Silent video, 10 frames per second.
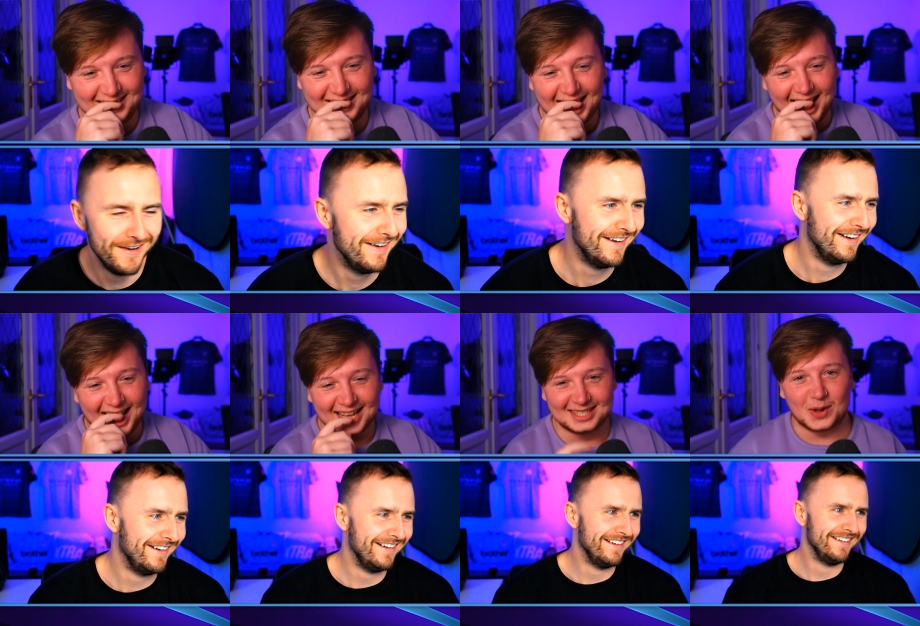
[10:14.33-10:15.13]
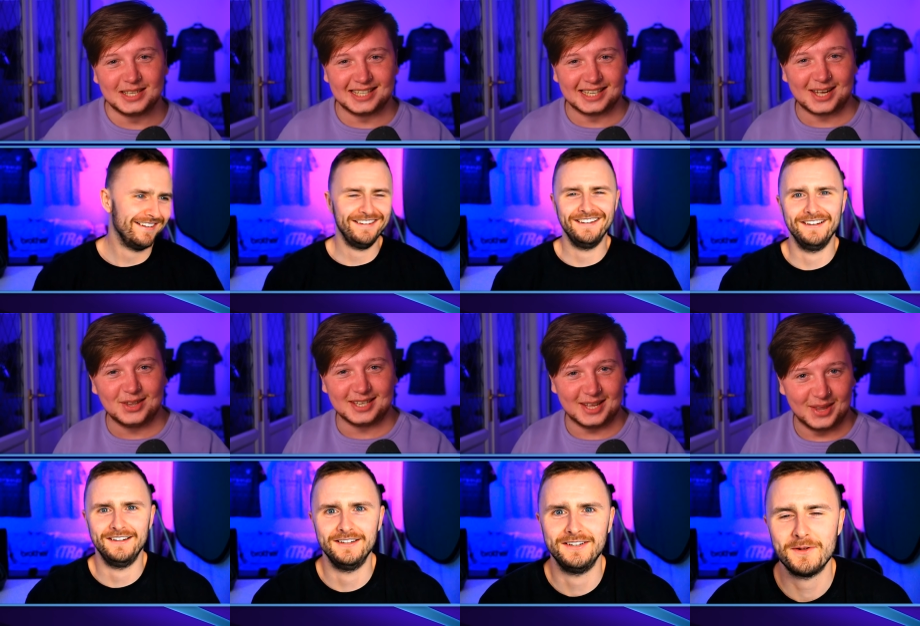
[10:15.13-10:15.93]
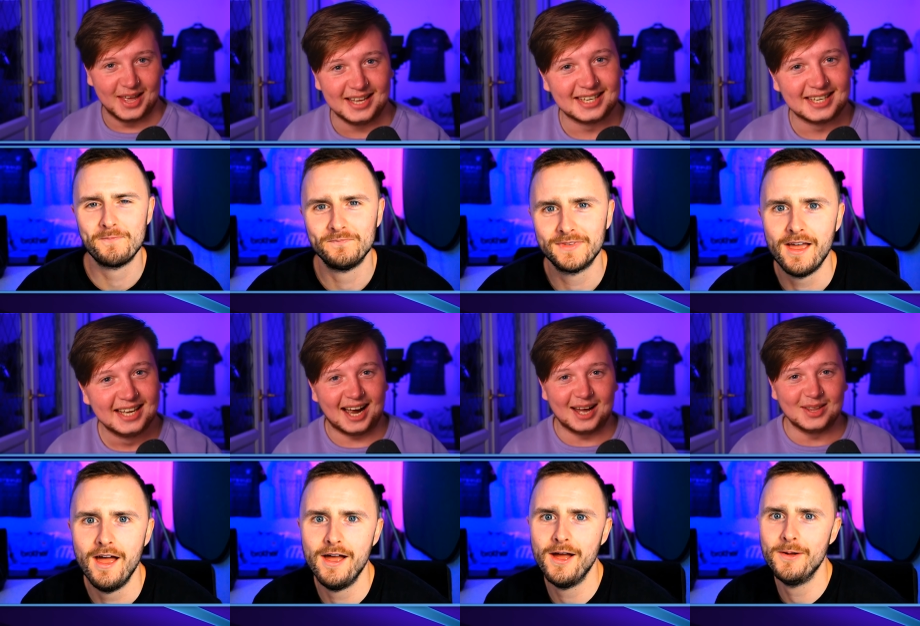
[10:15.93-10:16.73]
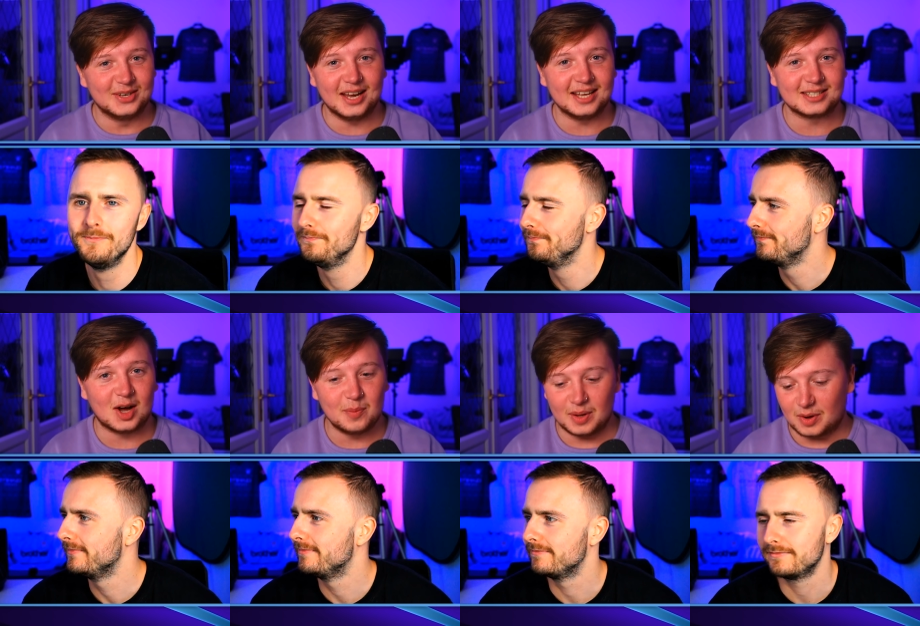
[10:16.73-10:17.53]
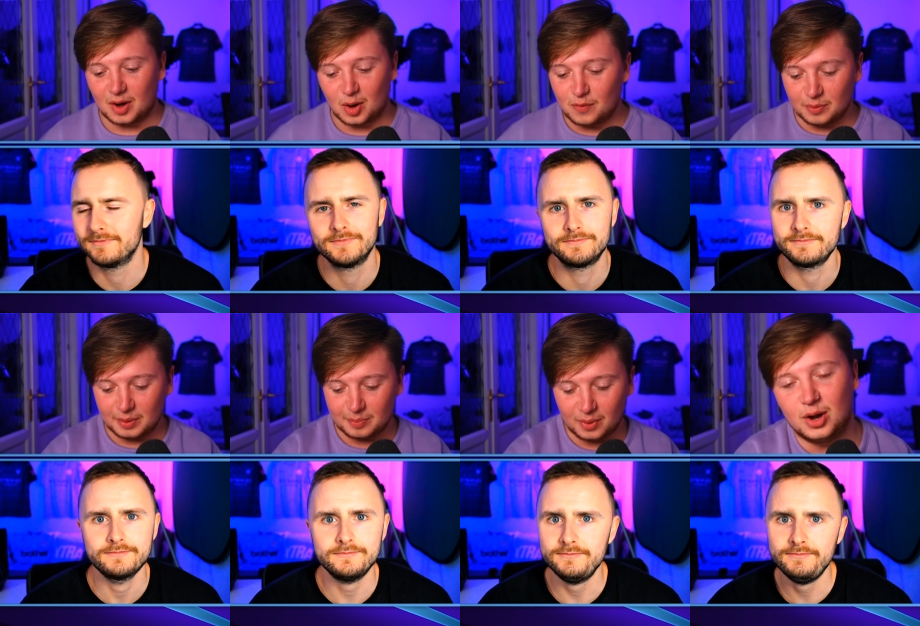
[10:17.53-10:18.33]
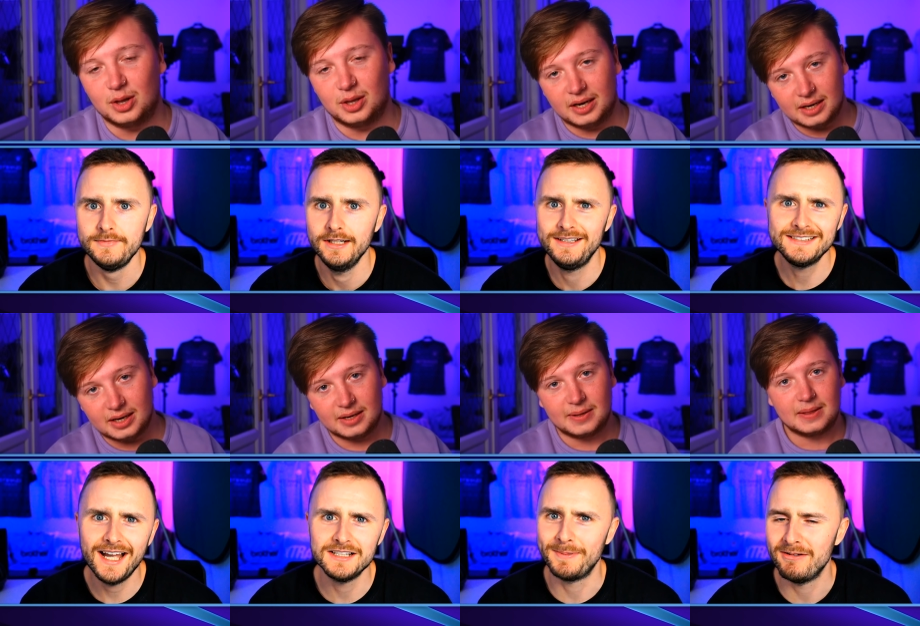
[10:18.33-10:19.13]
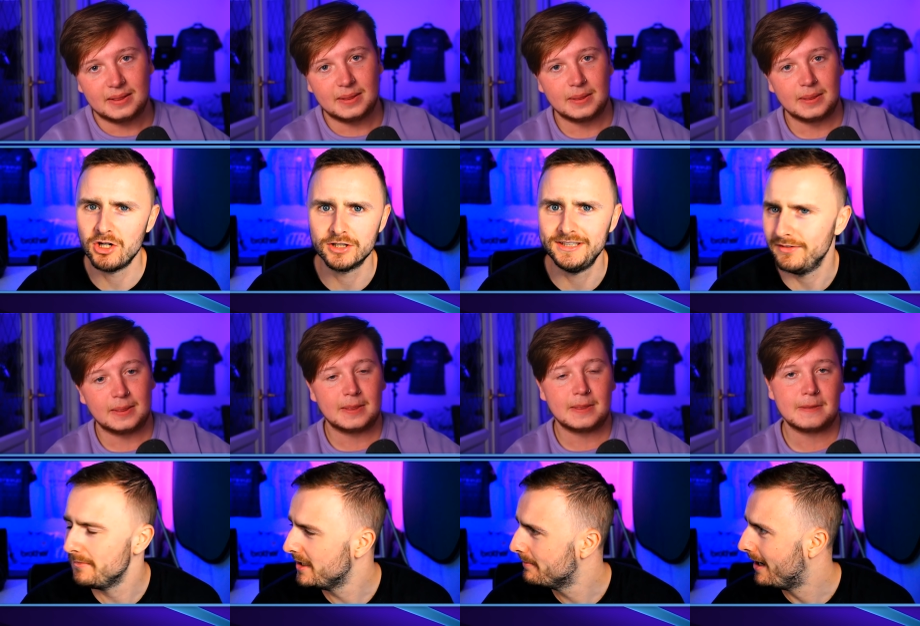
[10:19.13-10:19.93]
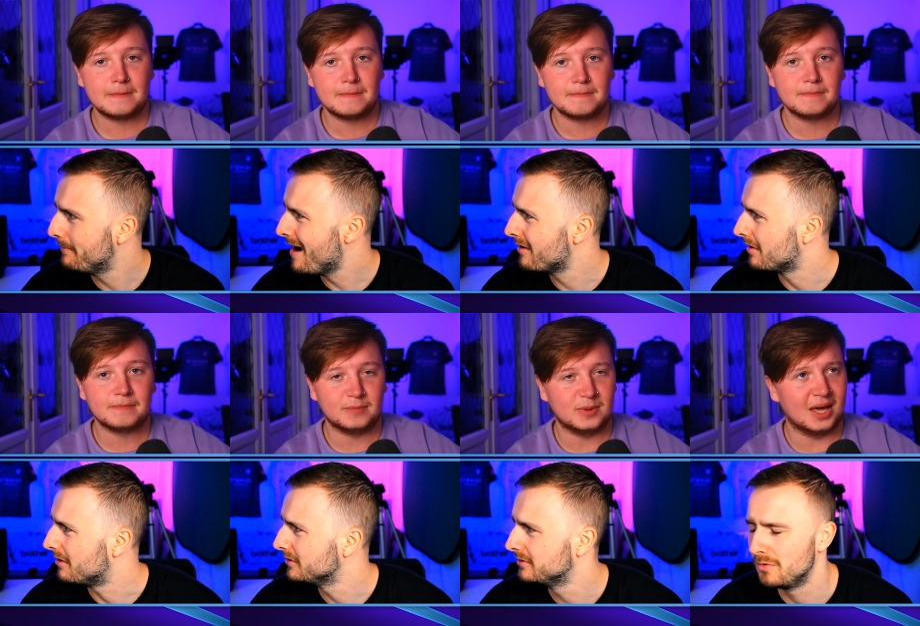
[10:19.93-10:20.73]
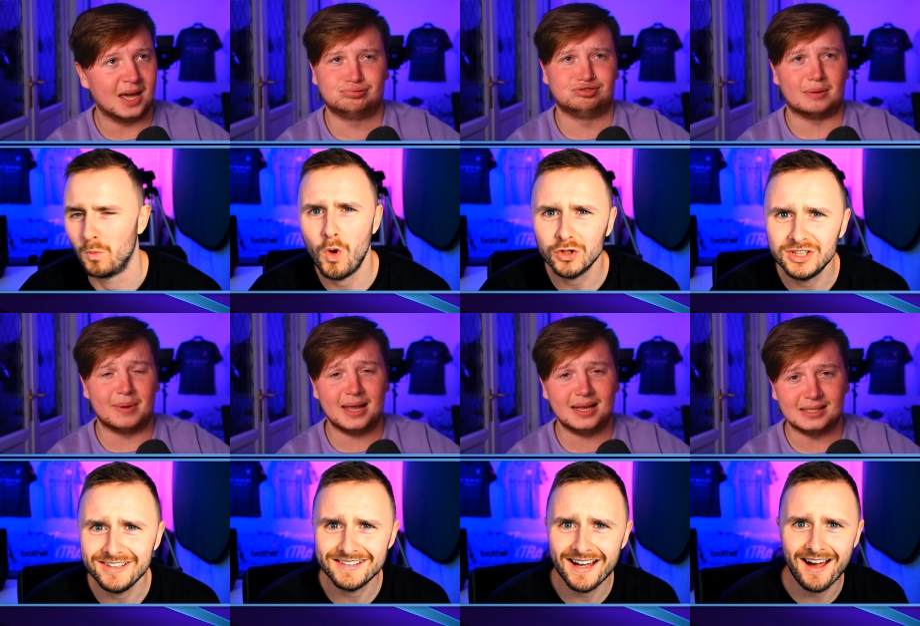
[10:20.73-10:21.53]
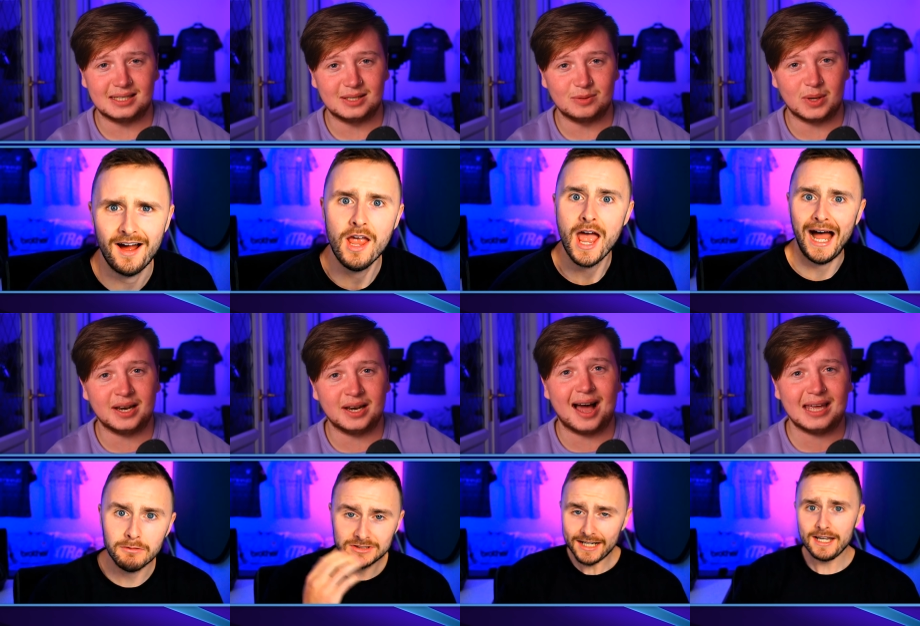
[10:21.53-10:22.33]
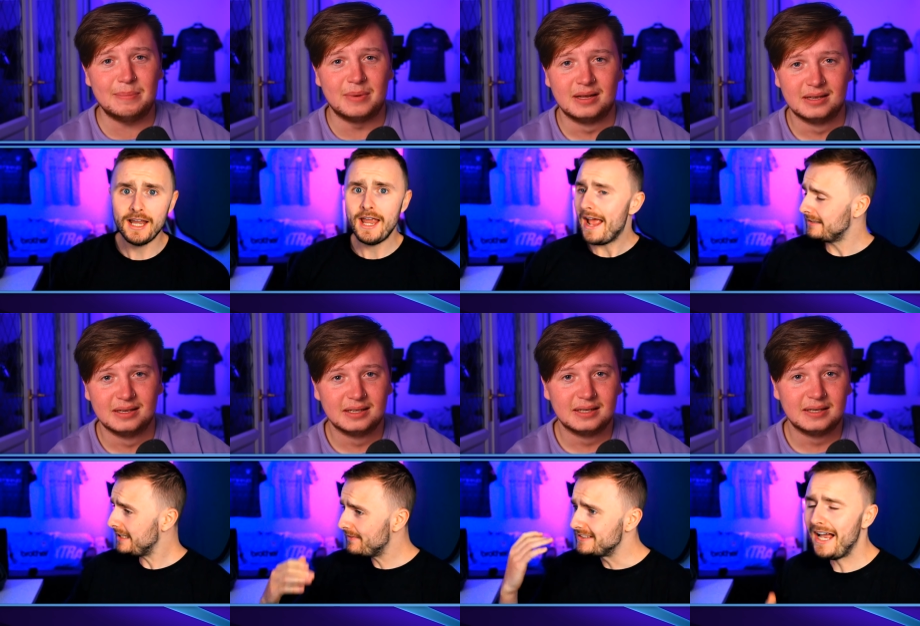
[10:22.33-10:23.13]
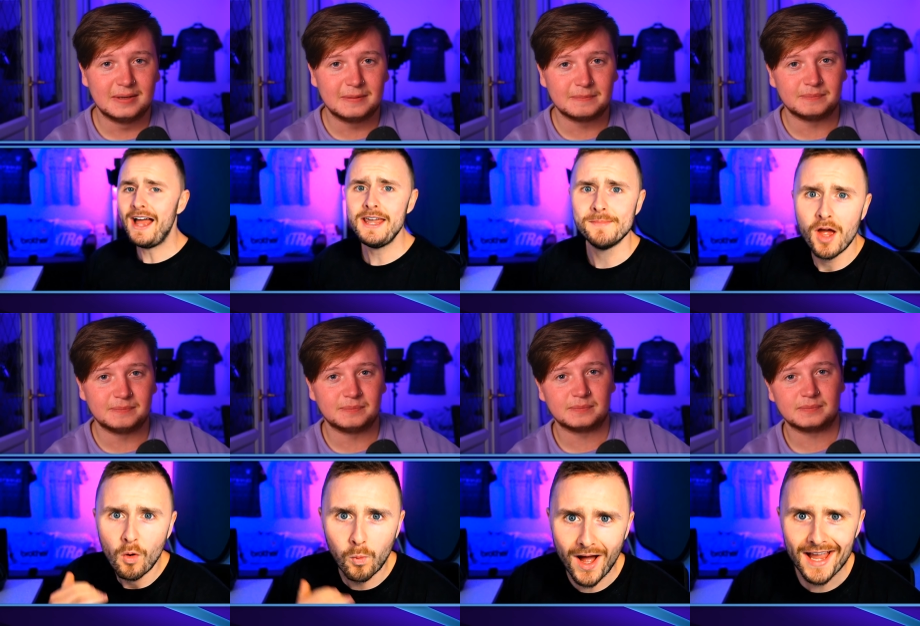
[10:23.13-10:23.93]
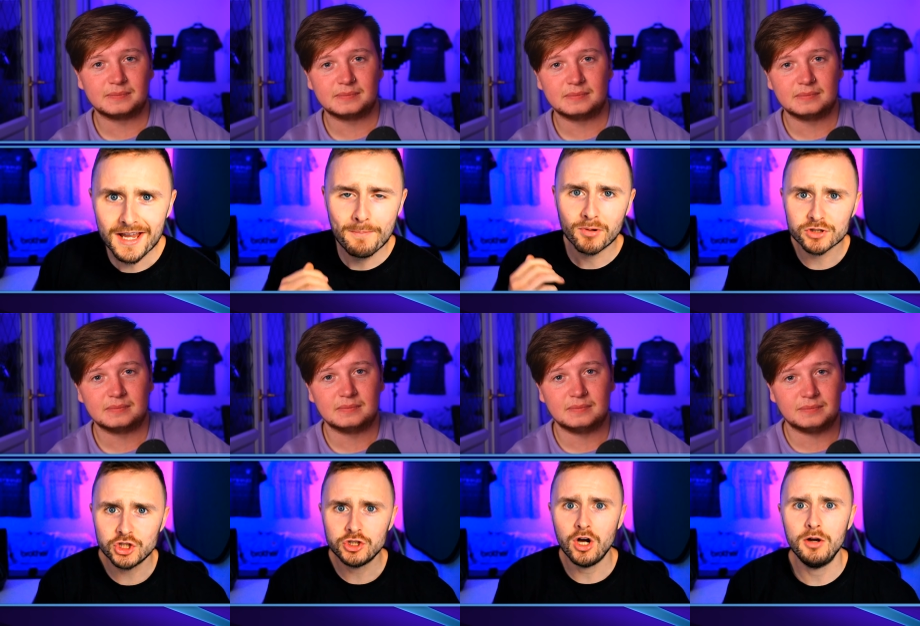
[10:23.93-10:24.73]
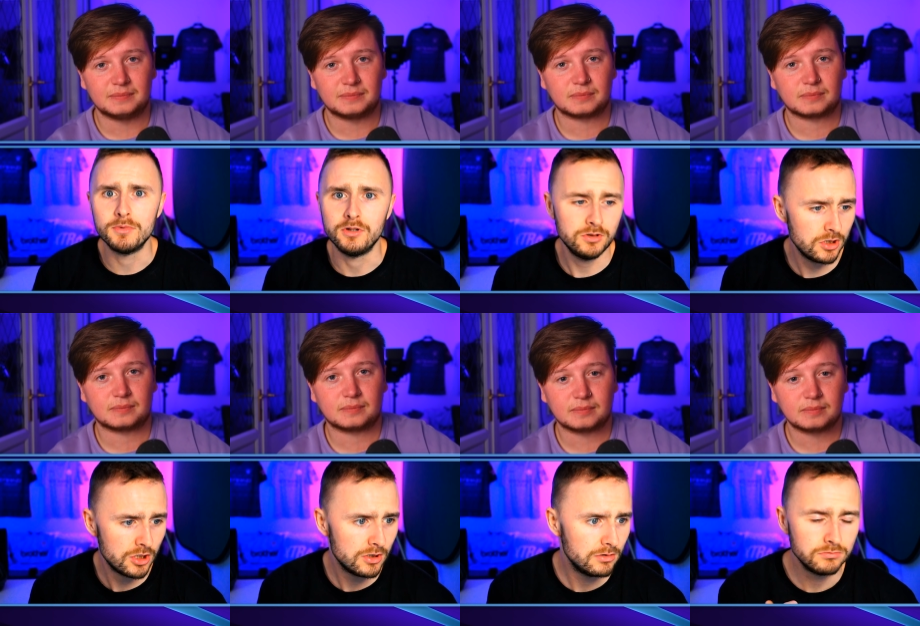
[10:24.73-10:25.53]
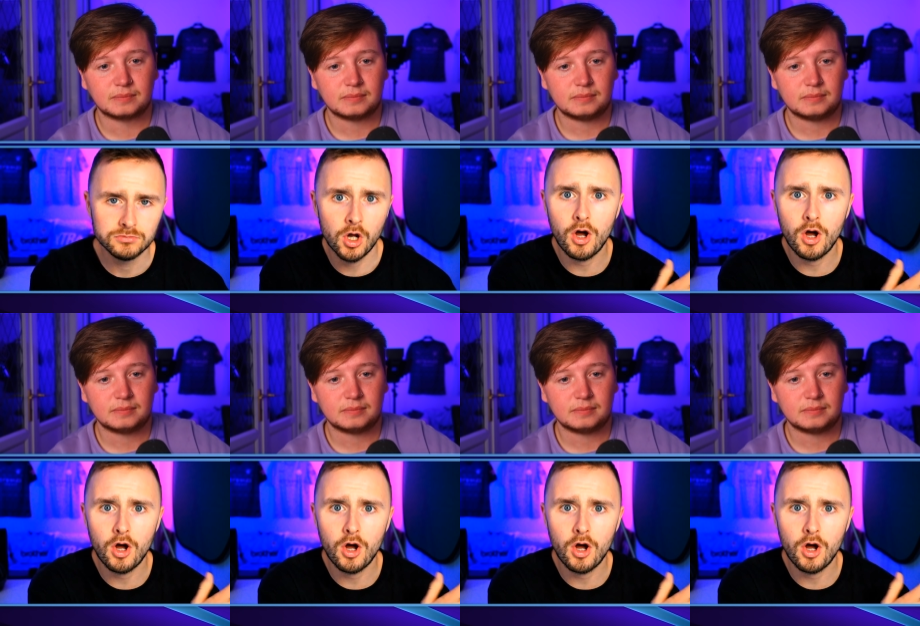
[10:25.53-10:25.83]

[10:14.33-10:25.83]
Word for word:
Speaker 1: yes, quality content. This um, Haaland, yeah, it's got to be. We've got to go for the big boy early. This guy's apparently on a seventy million pound
Speaker 2: buyout clause. Yeah, what Mate, is that? We can I've hack said him. It, I said it for time. Why a Borussia Dortmund not